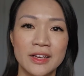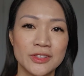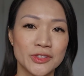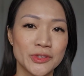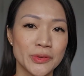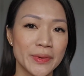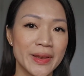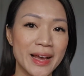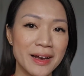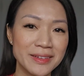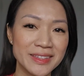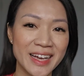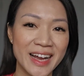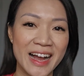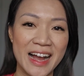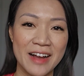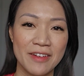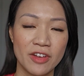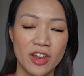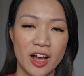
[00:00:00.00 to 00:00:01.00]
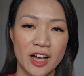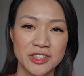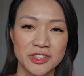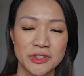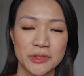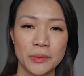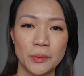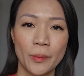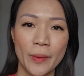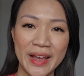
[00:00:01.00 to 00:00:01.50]
So now that I have
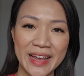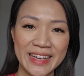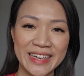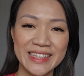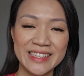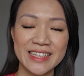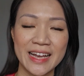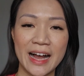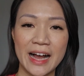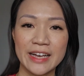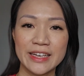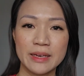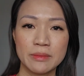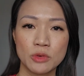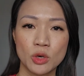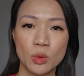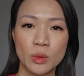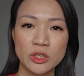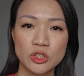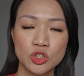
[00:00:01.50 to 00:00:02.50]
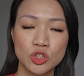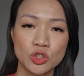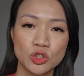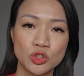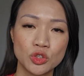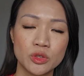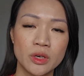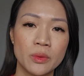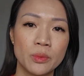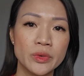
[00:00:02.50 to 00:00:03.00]
lost the weight, I am going to
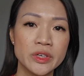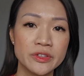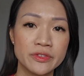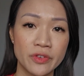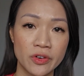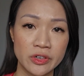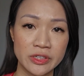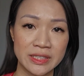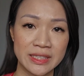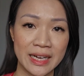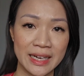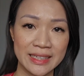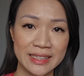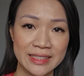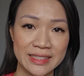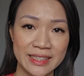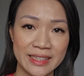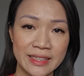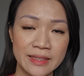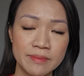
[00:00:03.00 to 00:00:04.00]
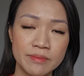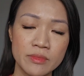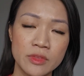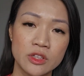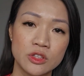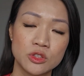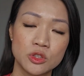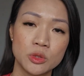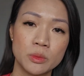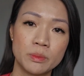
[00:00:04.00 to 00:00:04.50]
do a reverse dieting
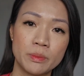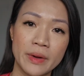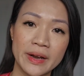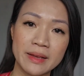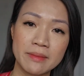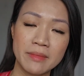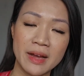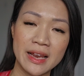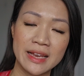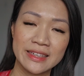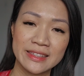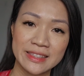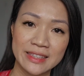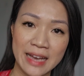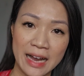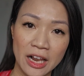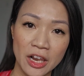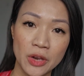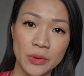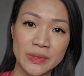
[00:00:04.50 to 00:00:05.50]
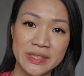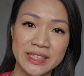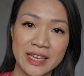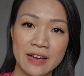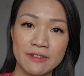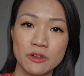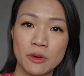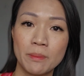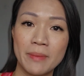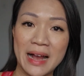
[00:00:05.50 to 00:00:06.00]
to bring my calories
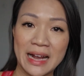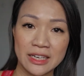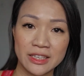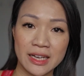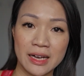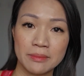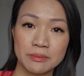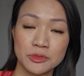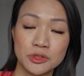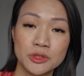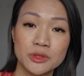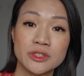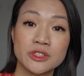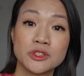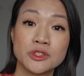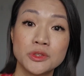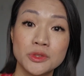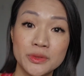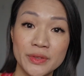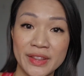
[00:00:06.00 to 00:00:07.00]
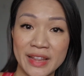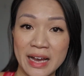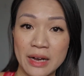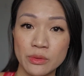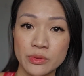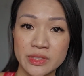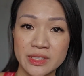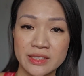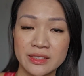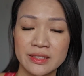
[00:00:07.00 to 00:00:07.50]
level back up to
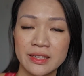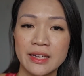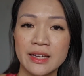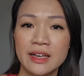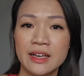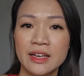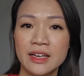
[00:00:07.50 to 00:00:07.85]
2,000.